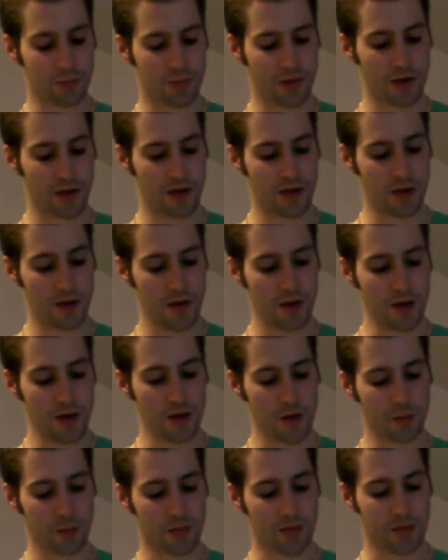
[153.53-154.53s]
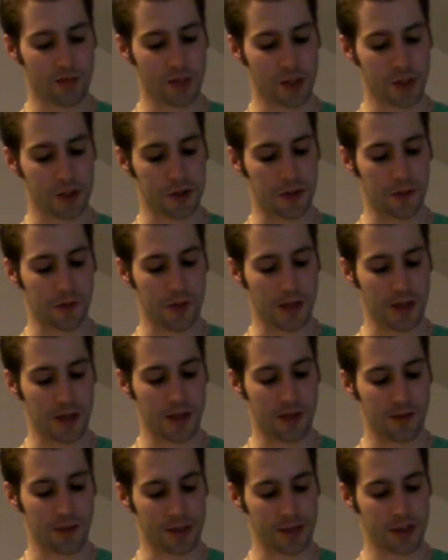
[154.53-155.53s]
rather professional
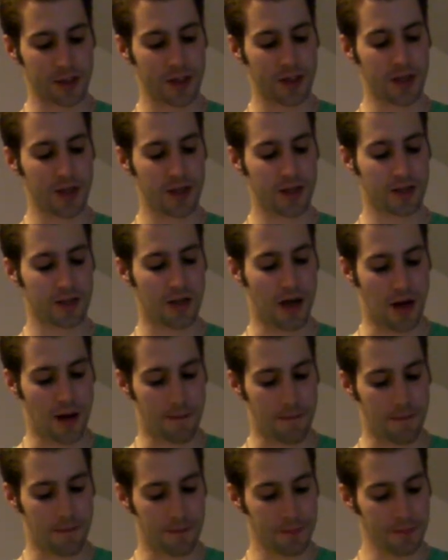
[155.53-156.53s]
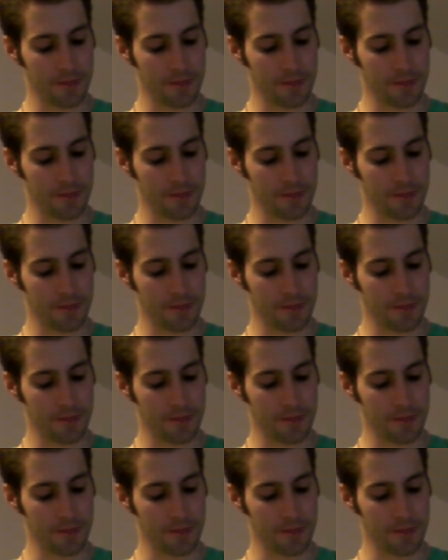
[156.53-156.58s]
way when she had come